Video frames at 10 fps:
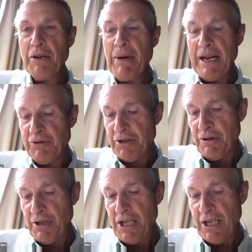about
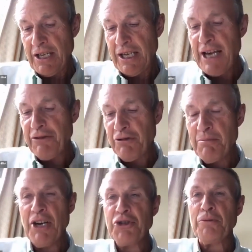the Catherine
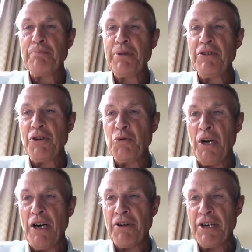Marshall Pinot
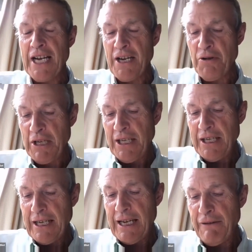Noir and how
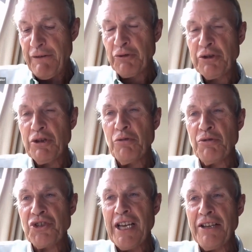I felt you were
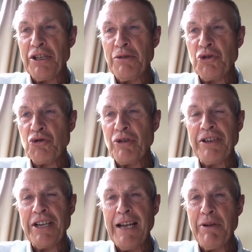saying that it was trying
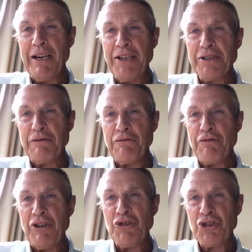to emulate a
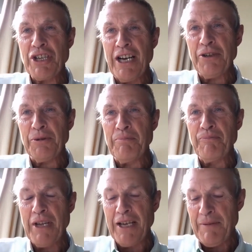French-style
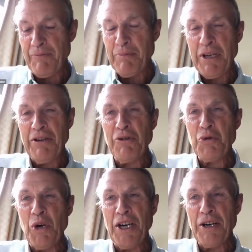Pinot
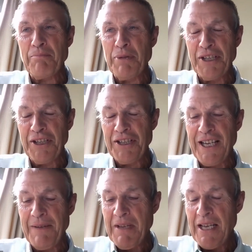Noir, Burgundy.